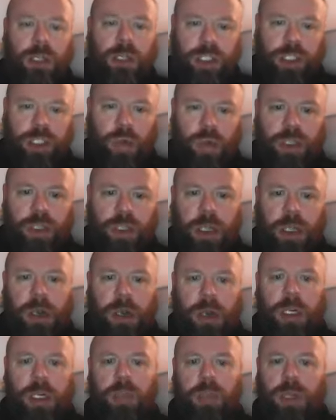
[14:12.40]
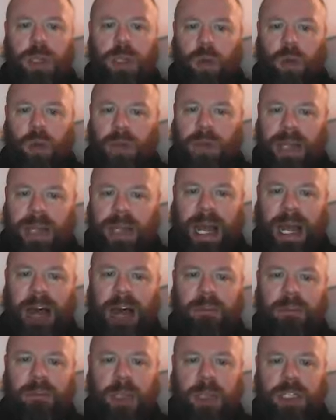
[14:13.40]
Snow showers, we don't really
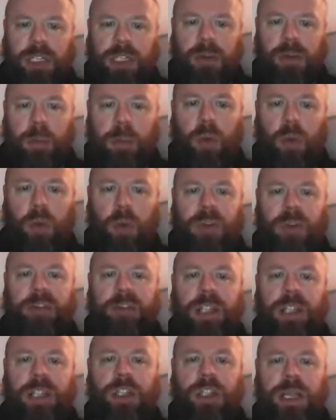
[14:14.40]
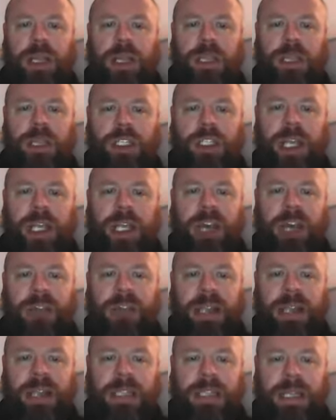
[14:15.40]
have much of a polar feature like the
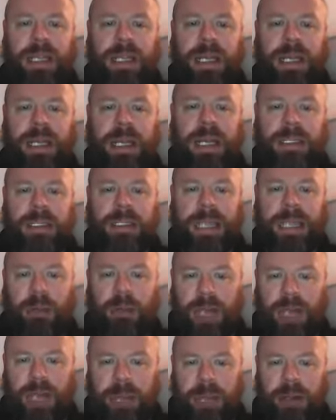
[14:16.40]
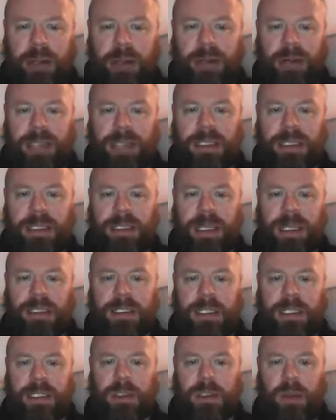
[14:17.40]
GFS indicates. Then we're keeping our eyes on that
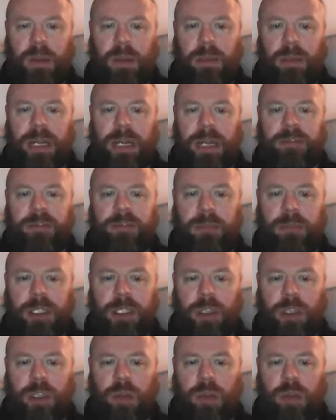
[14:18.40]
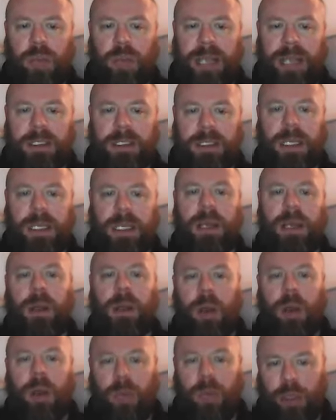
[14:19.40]
system coming in from the southwest.
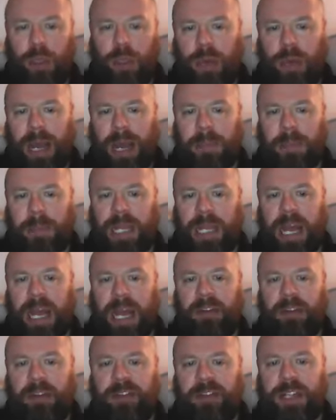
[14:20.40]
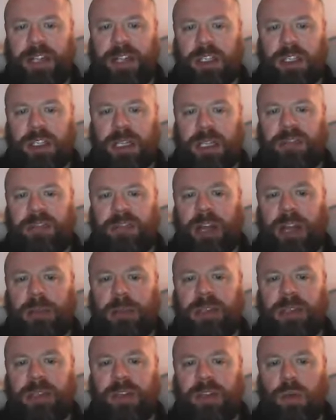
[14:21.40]
We do happen to have a feature that
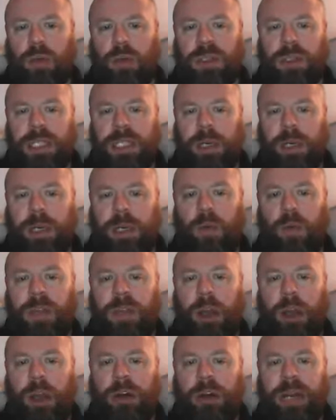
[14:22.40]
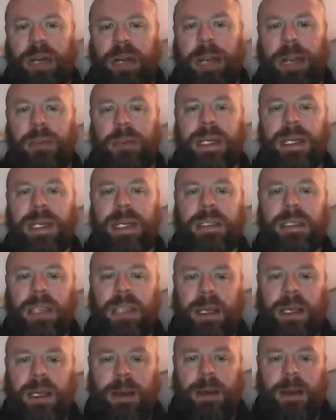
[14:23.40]
develops, if you notice here, over the Outer Hebrides,